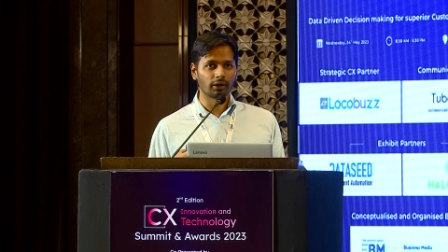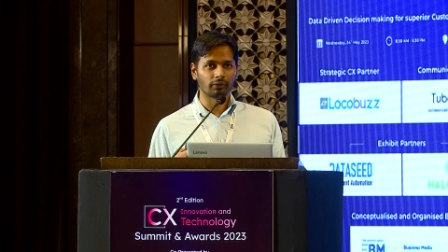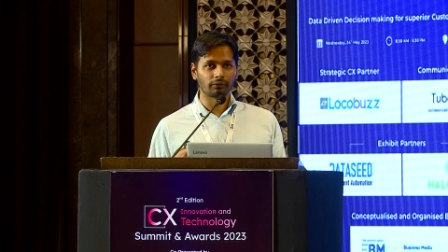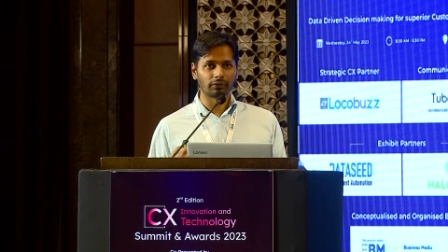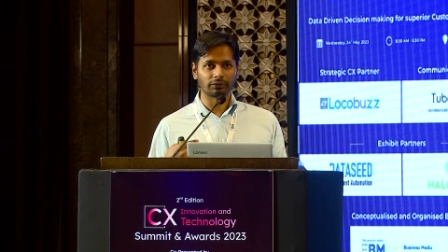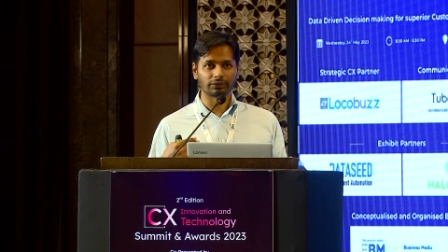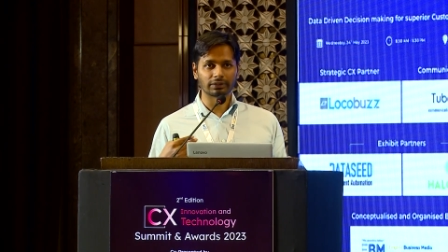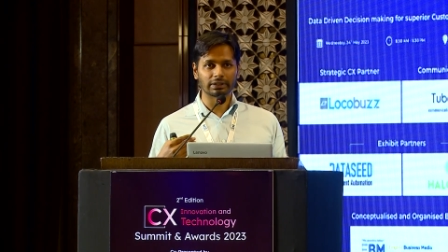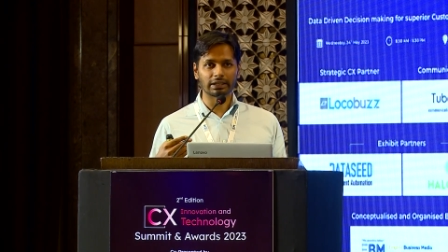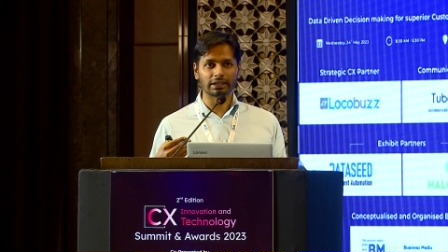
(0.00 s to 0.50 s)

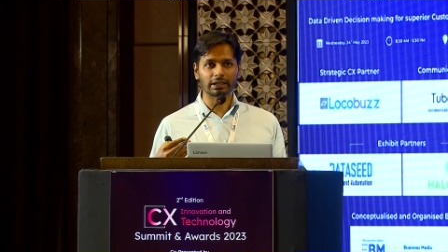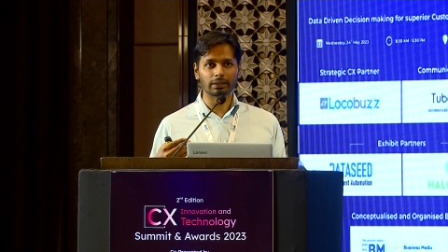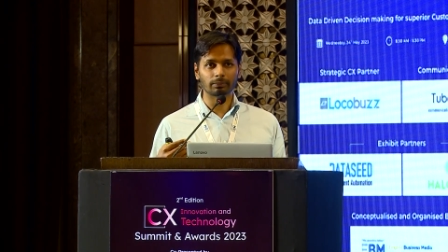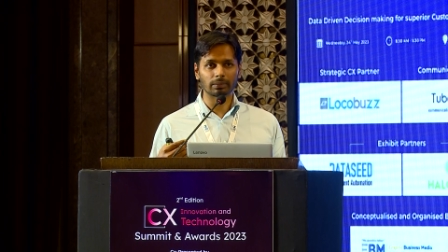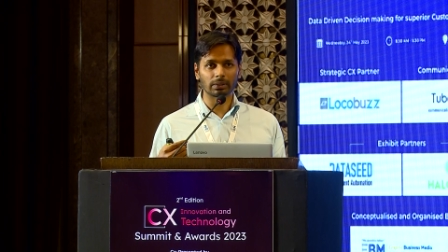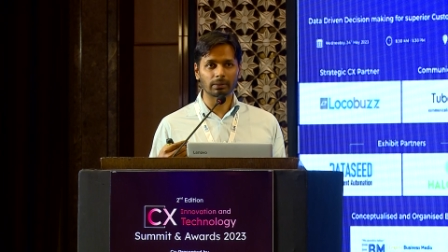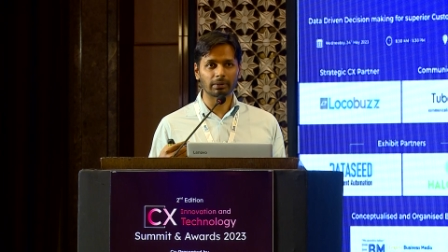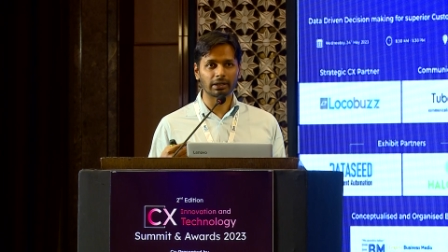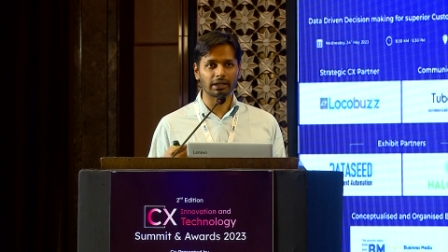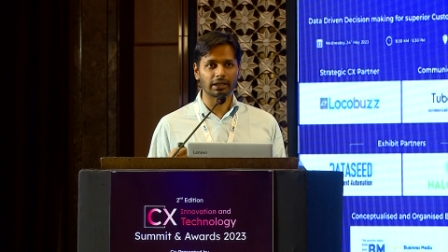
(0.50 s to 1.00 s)
We've seen
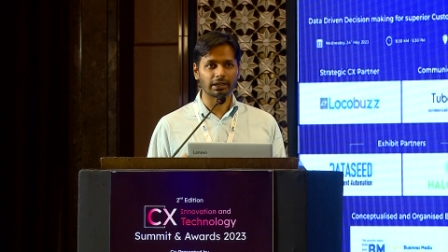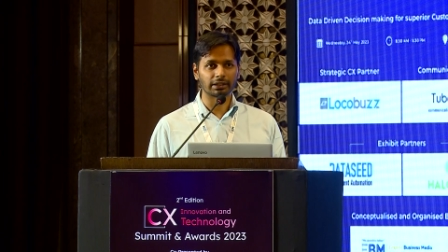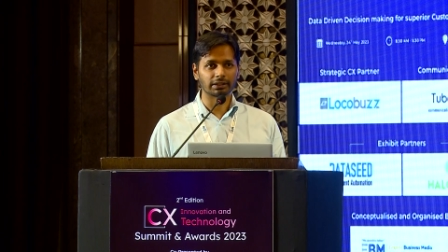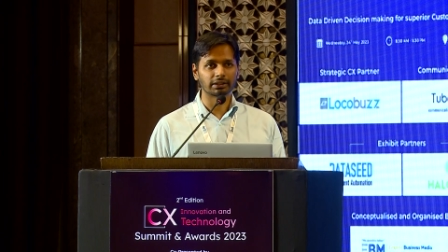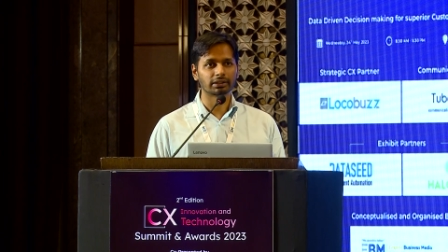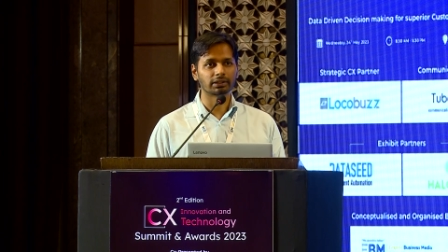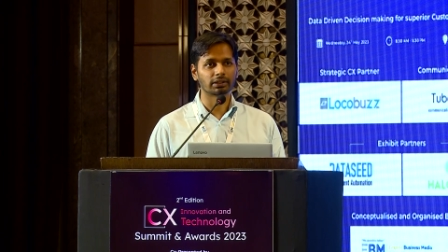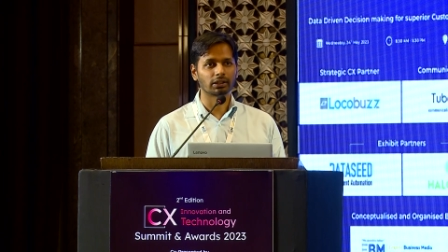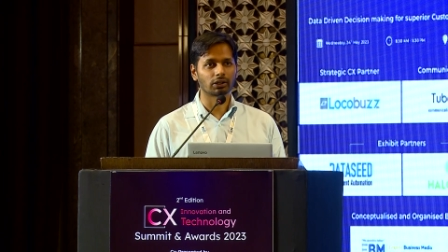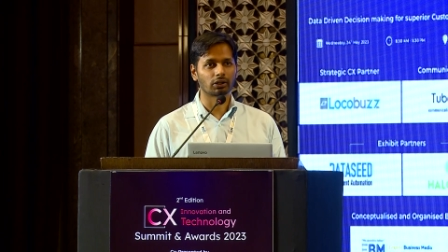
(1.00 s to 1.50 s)

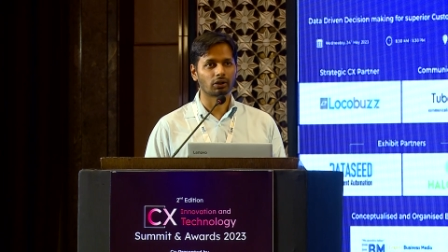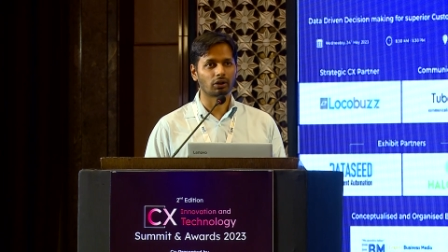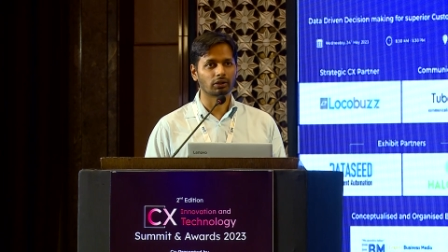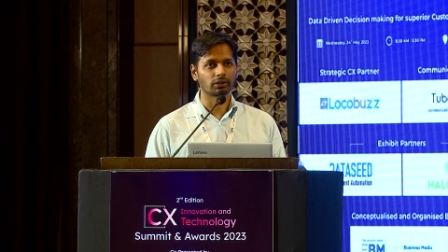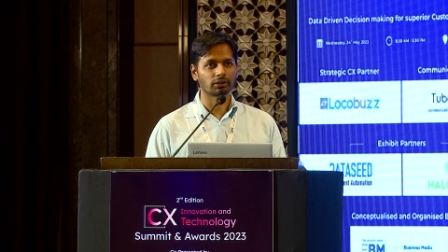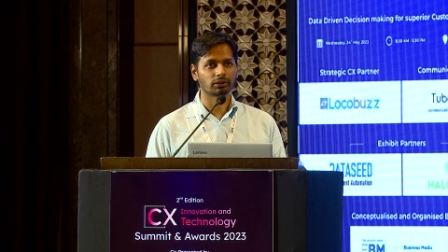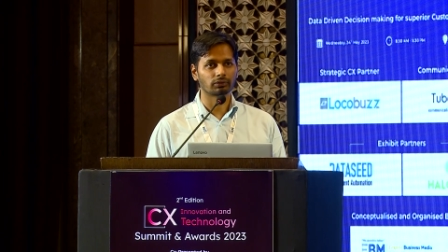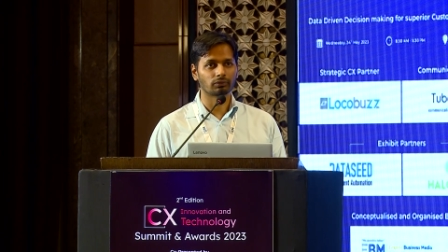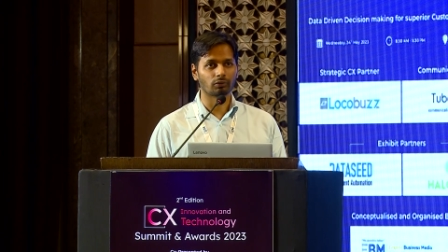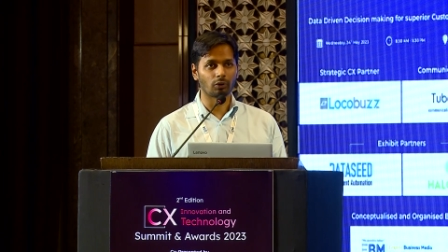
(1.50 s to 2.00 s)
implementations
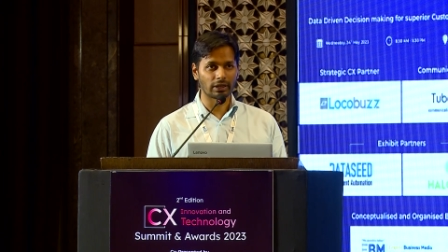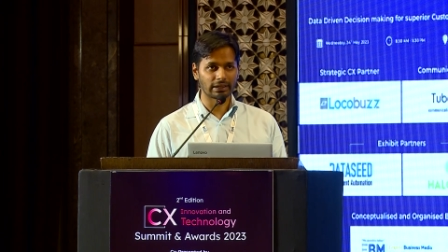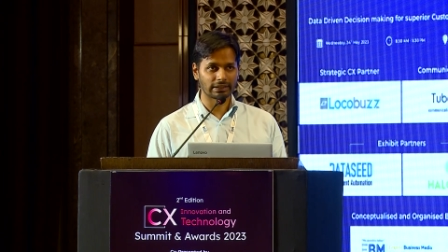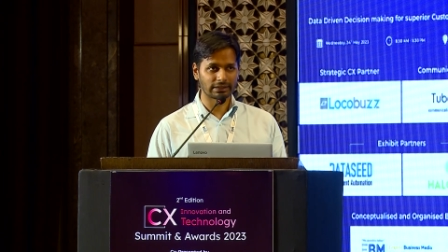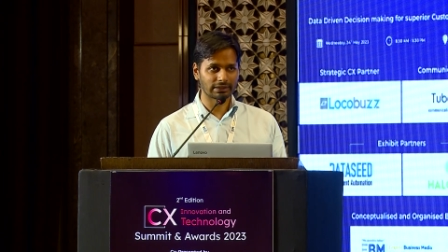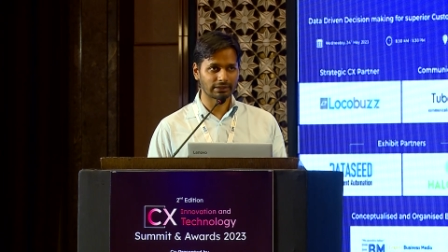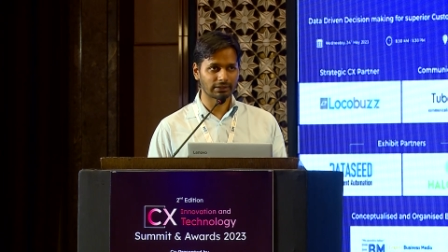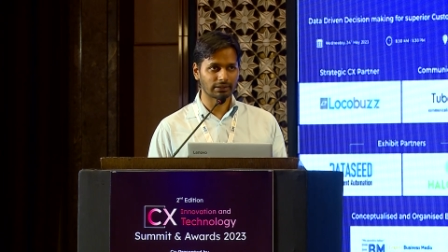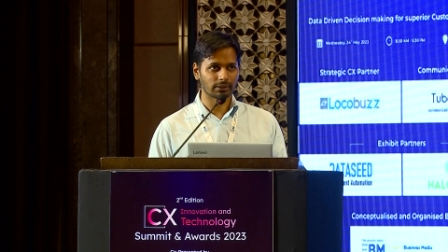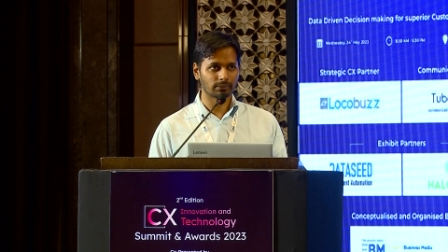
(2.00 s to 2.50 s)
across voice
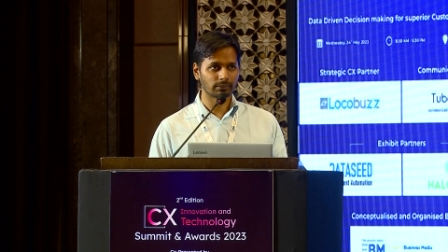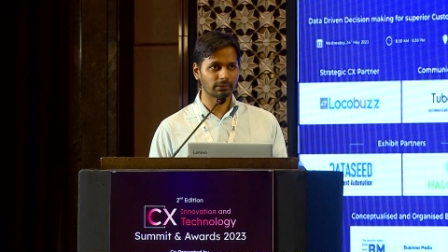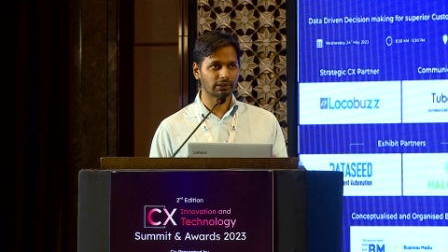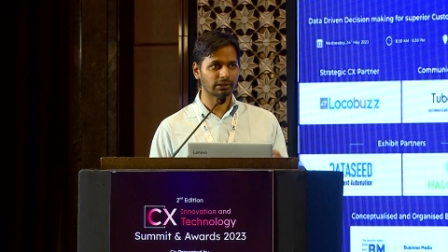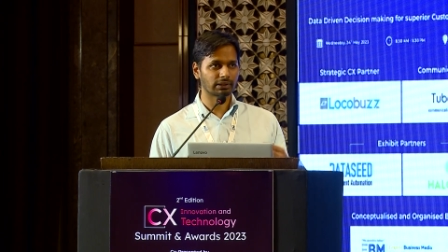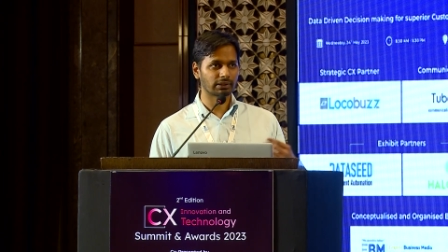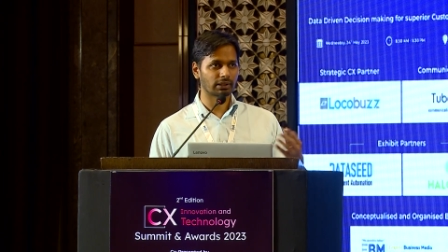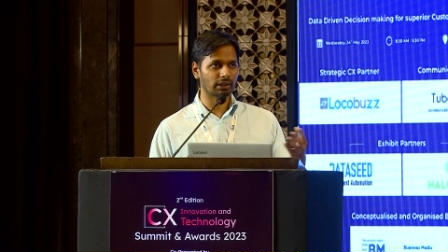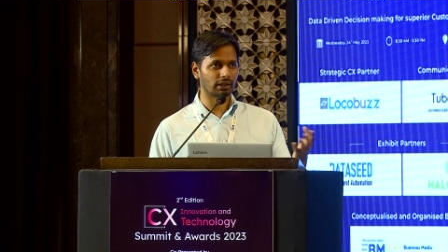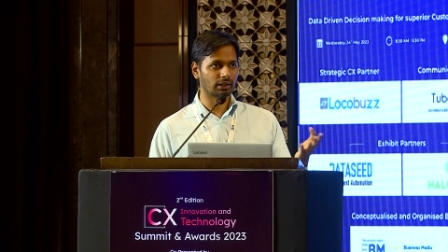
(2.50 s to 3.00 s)

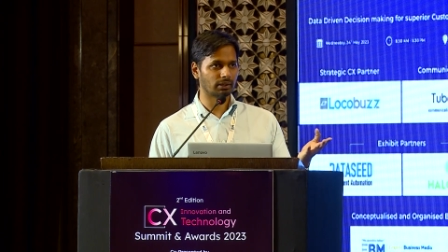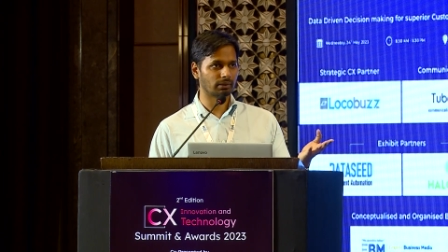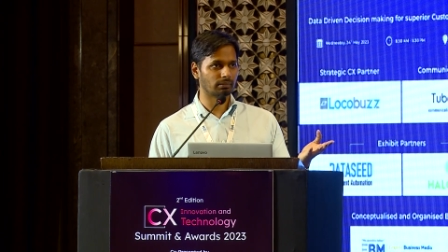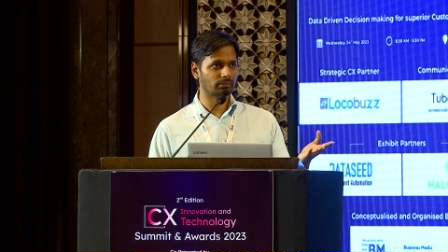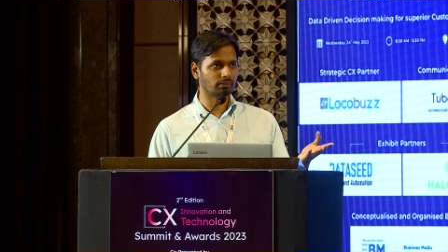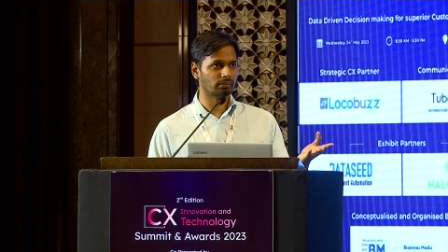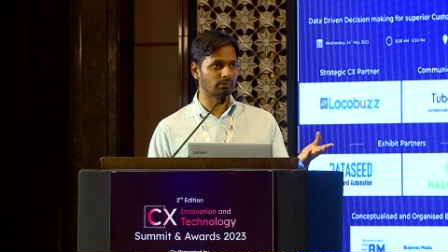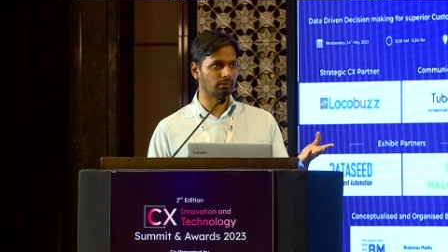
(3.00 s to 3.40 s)
systems, uh,